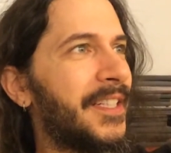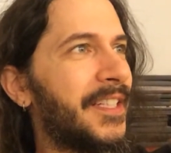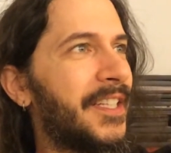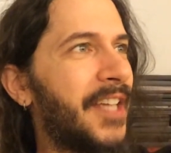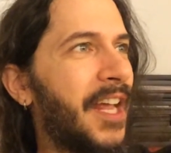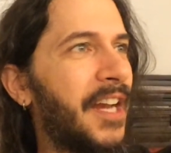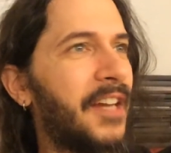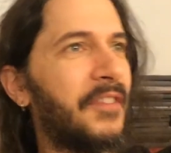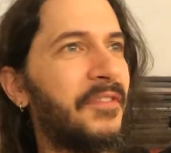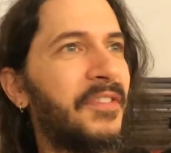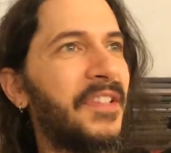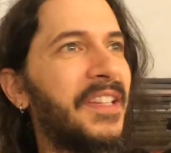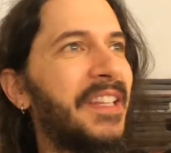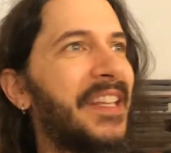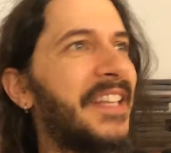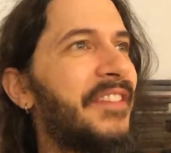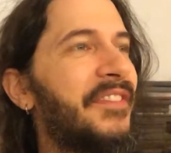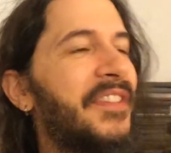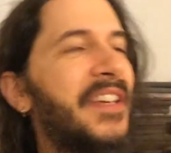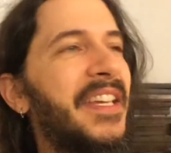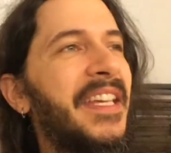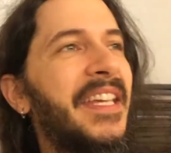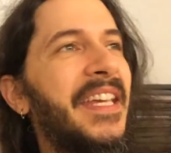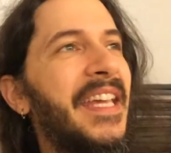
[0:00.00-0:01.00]
kind of
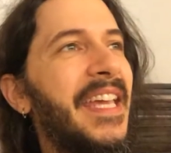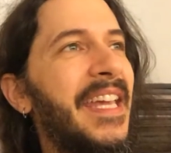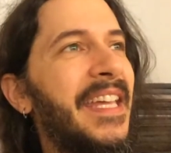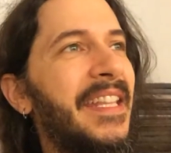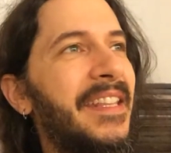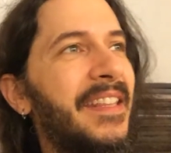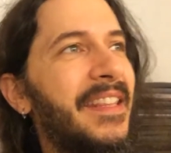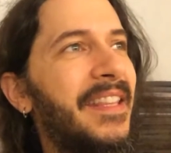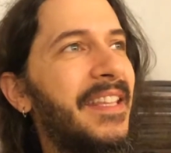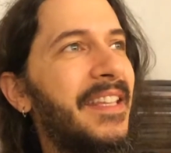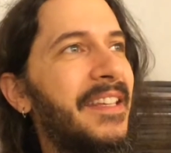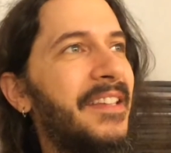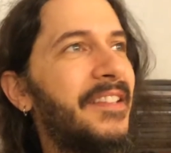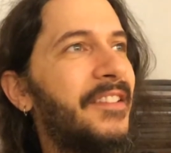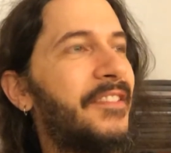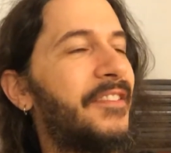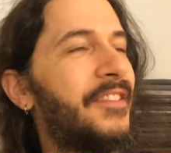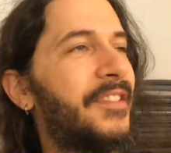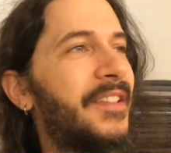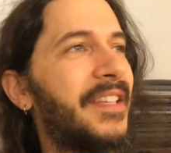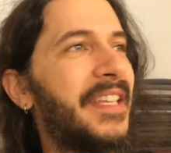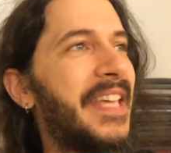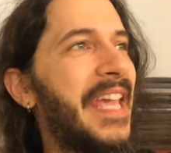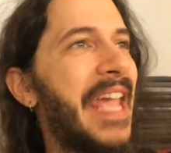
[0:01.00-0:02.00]
living in
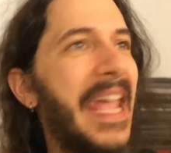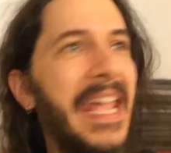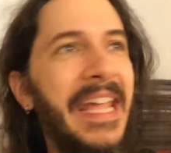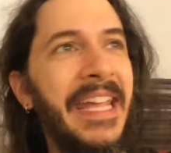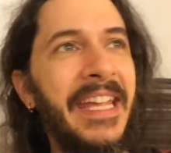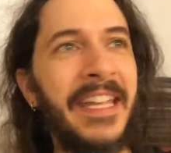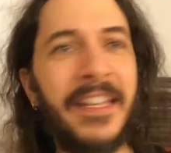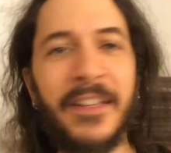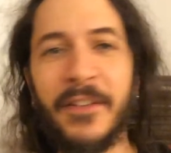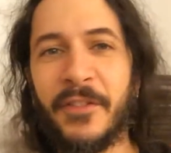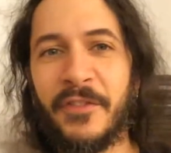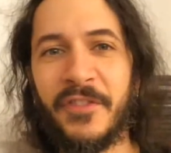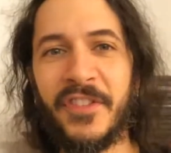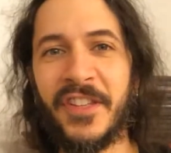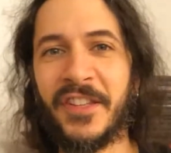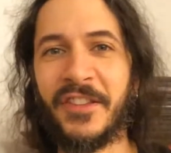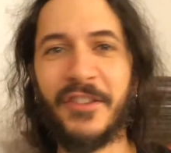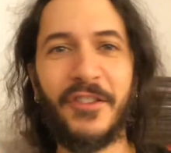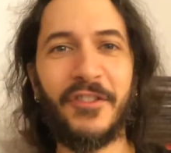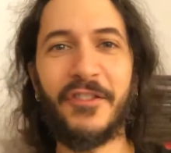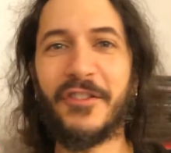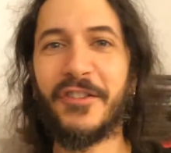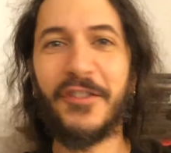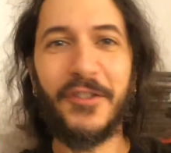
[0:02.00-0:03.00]
these caves
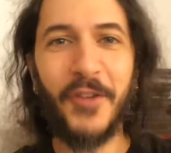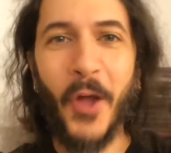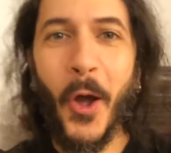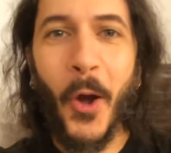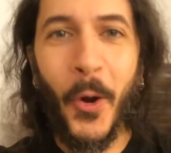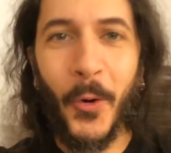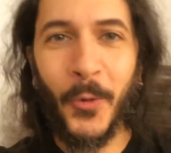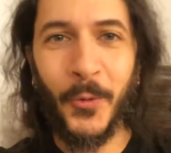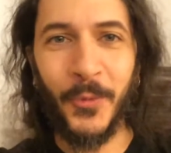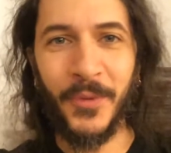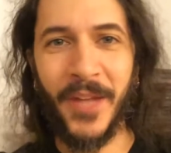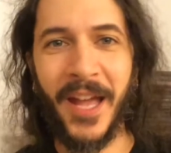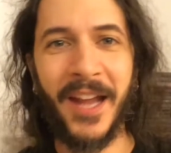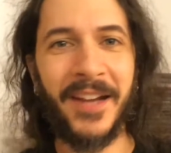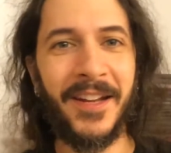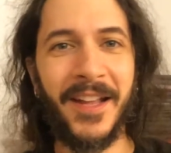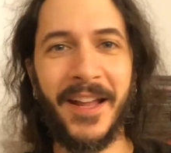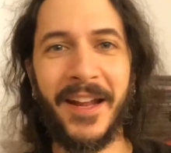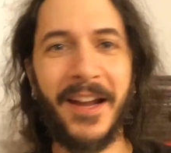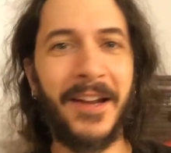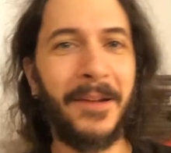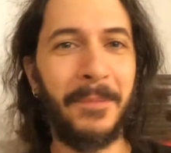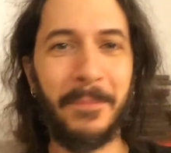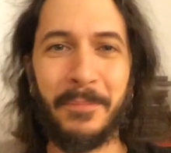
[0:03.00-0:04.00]
and stone on
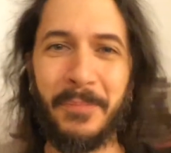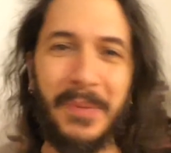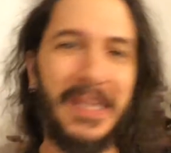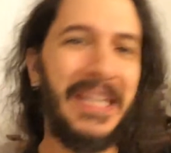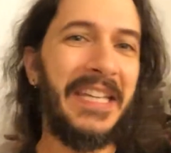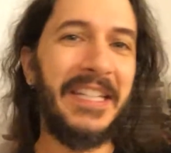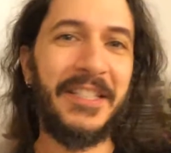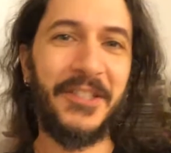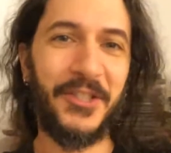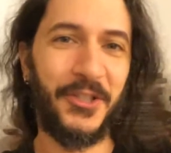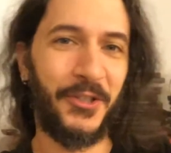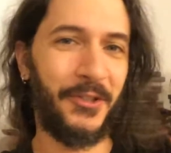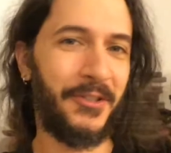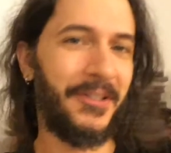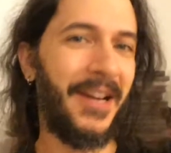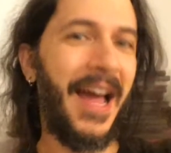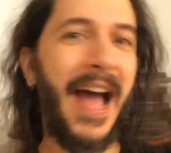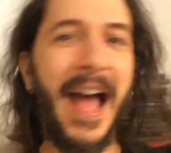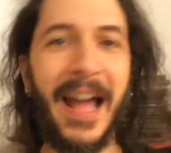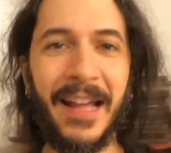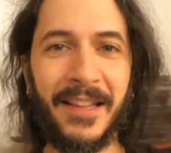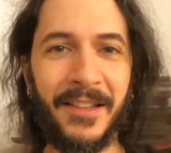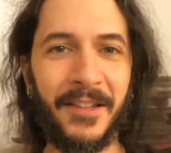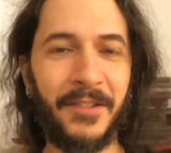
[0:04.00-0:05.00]
a beach or an
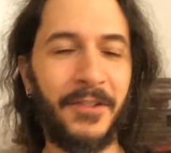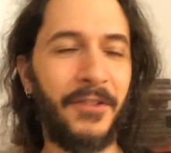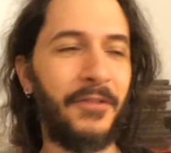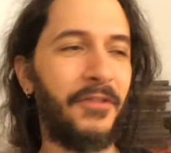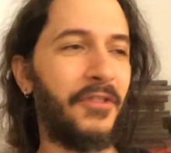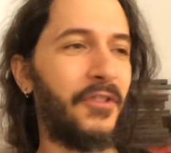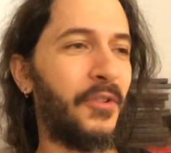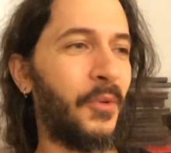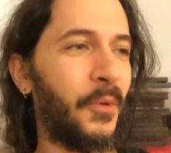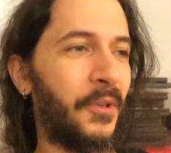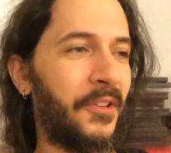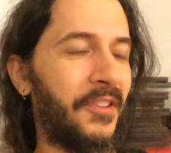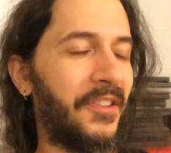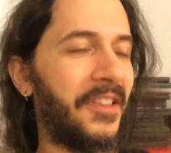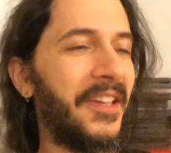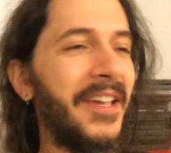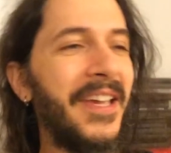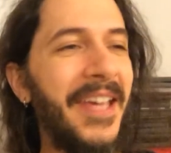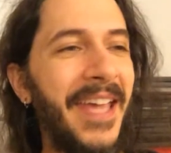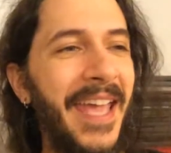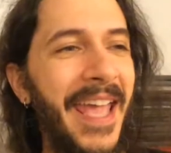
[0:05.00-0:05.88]
island of sorts.